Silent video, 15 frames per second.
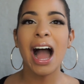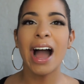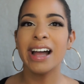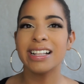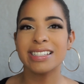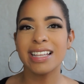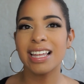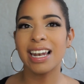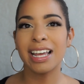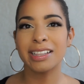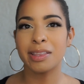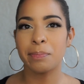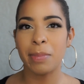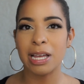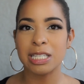it's not like
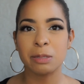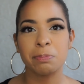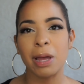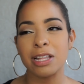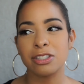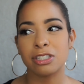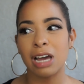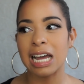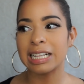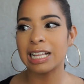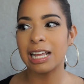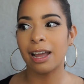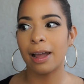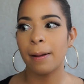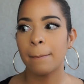the best pencil. I
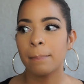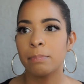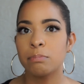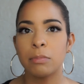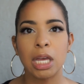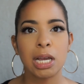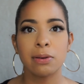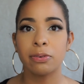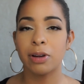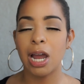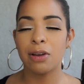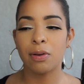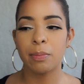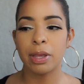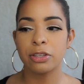think Makeup
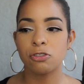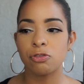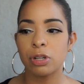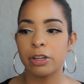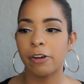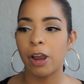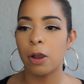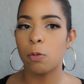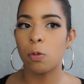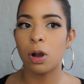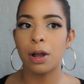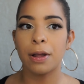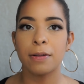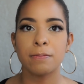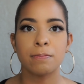Forever makes a really great
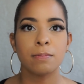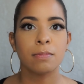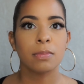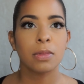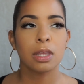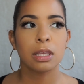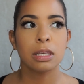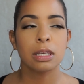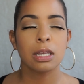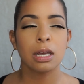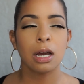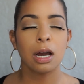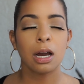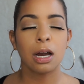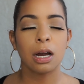one.
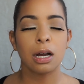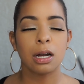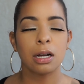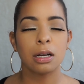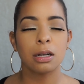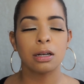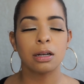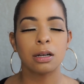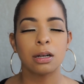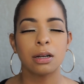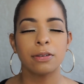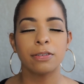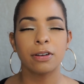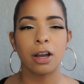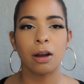
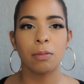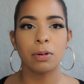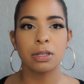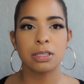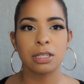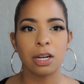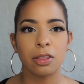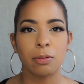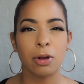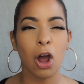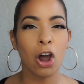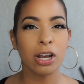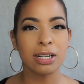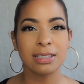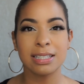I forgot what's another one.
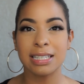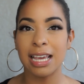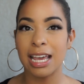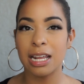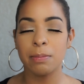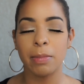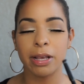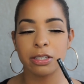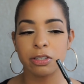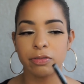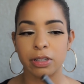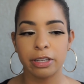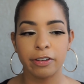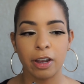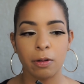Ardent In makes a
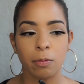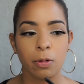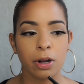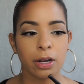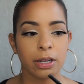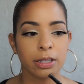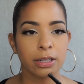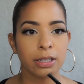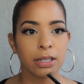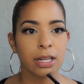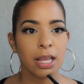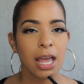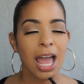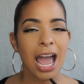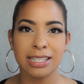really great one.
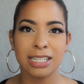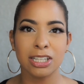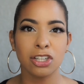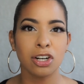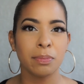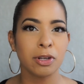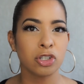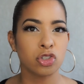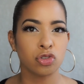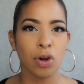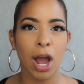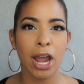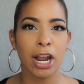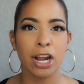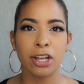It's a little bit
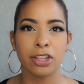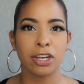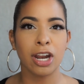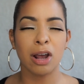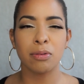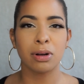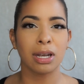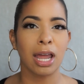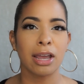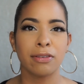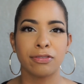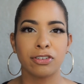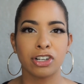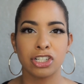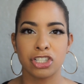drier than I would
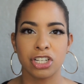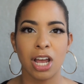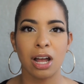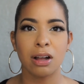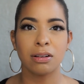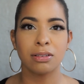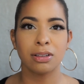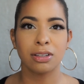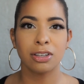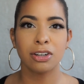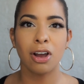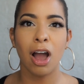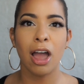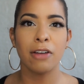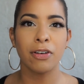like for a gel. You
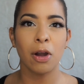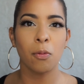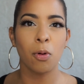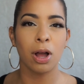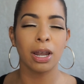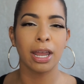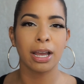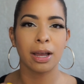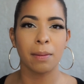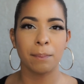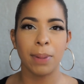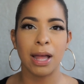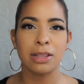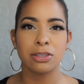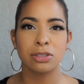know, if I want like a
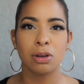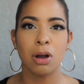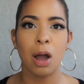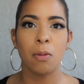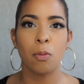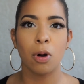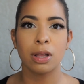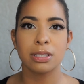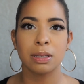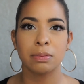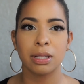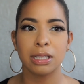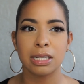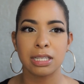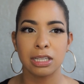pencil, I want
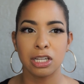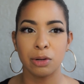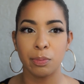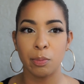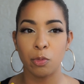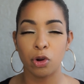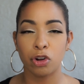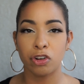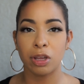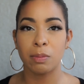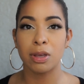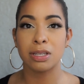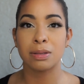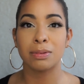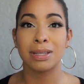something that's a little bit more
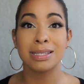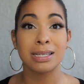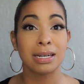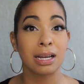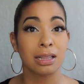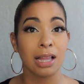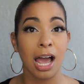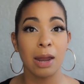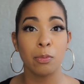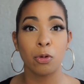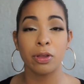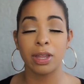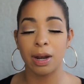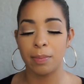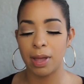creamy, something that's gonna glide
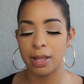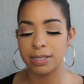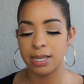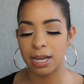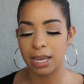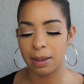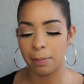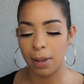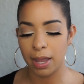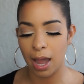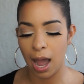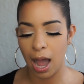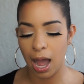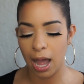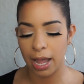more, that I'm not tugging my
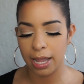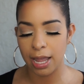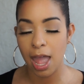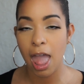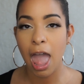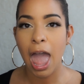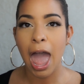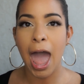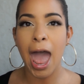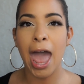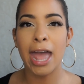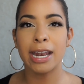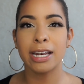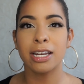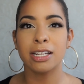eye.
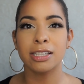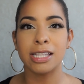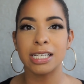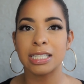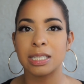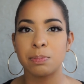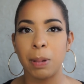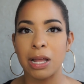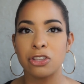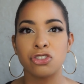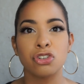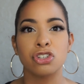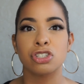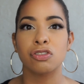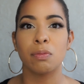And this
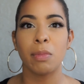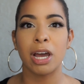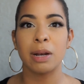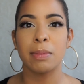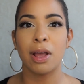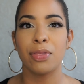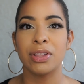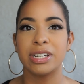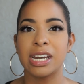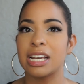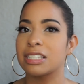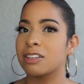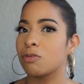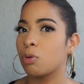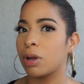pencil just reminded me of the
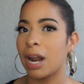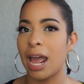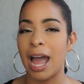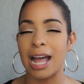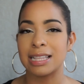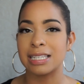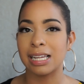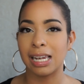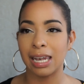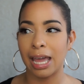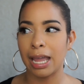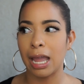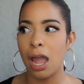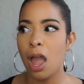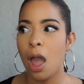days of when I had to
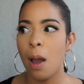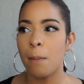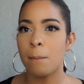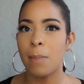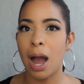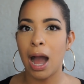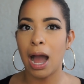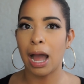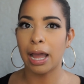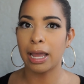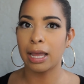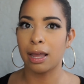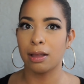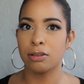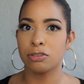light
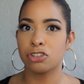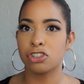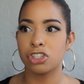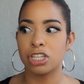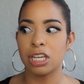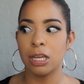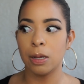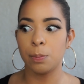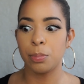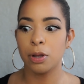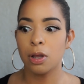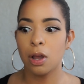my cheap